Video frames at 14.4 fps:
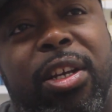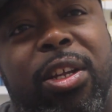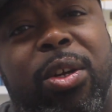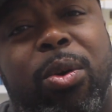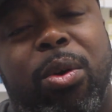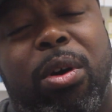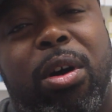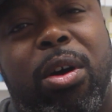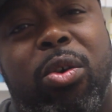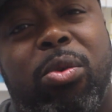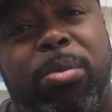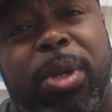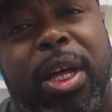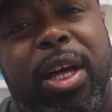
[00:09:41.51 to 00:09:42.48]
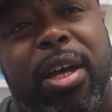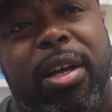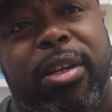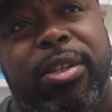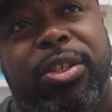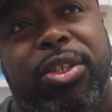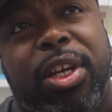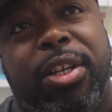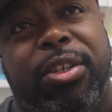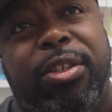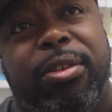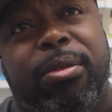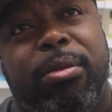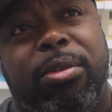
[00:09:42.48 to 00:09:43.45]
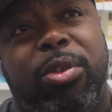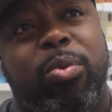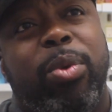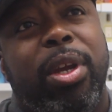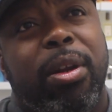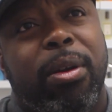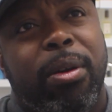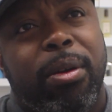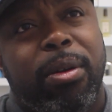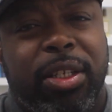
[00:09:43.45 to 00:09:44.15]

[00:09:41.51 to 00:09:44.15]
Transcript: Dior Homme line, just sweeter.